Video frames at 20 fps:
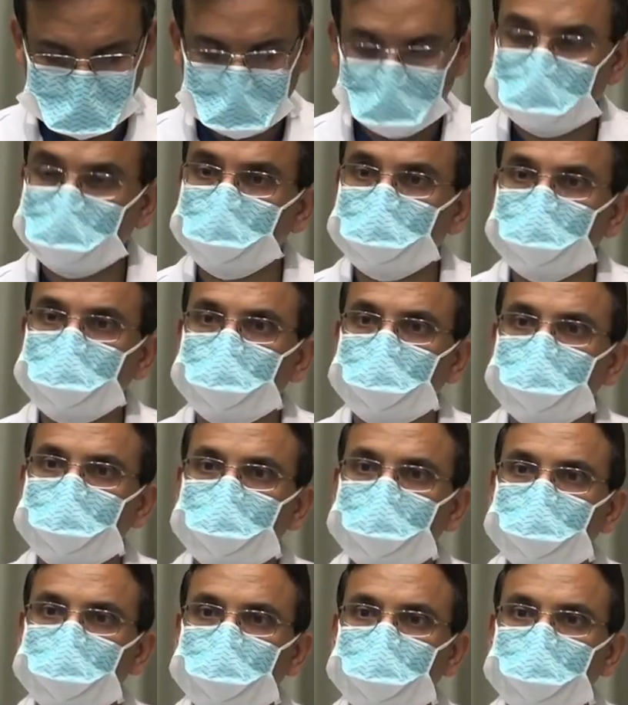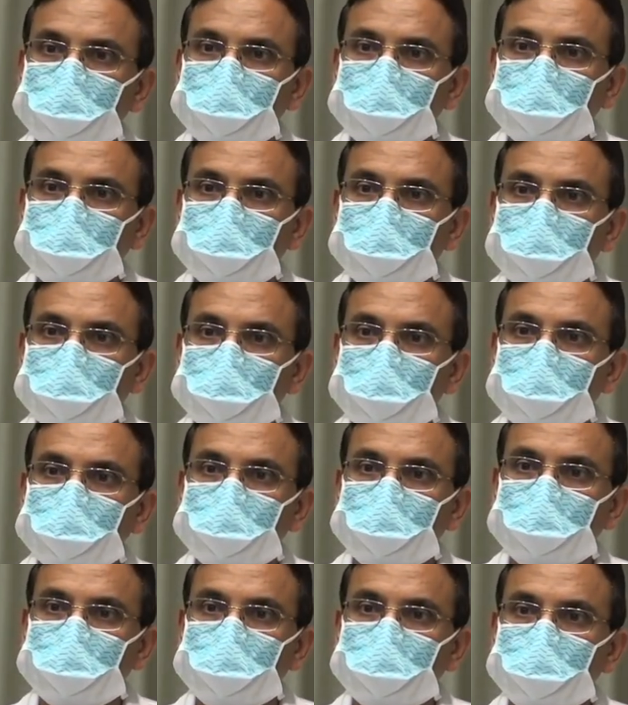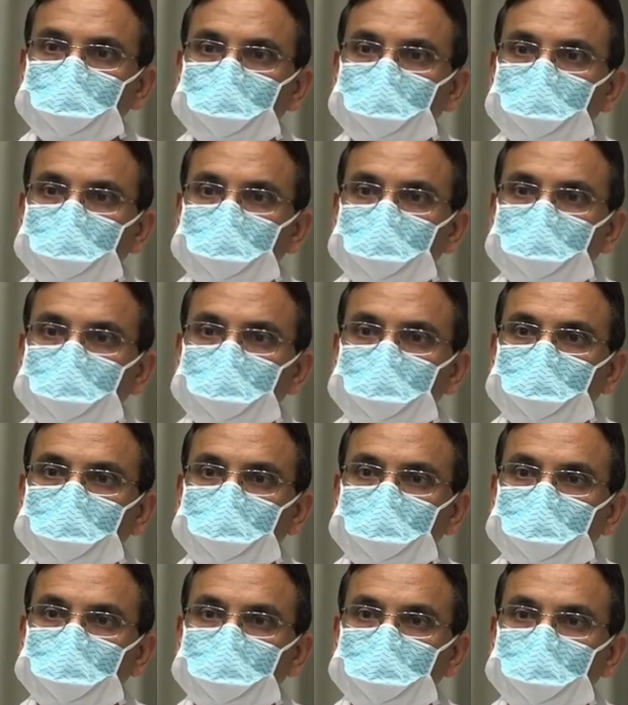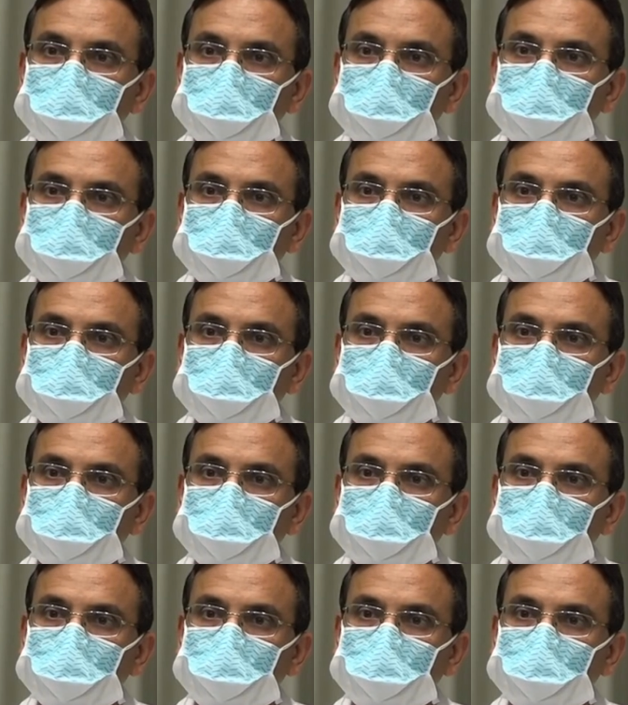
will the infected area heal after an amputation?